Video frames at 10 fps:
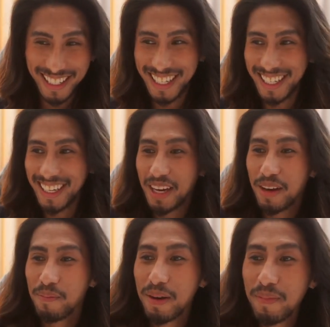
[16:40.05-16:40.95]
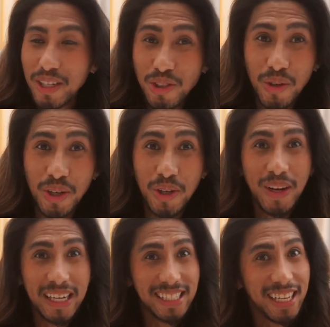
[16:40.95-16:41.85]
Okay. But make sure you
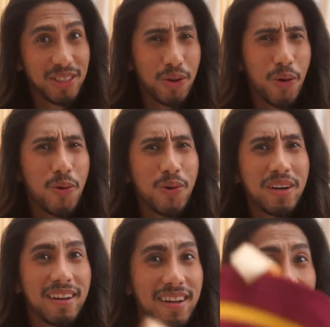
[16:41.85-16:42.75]
guys get your own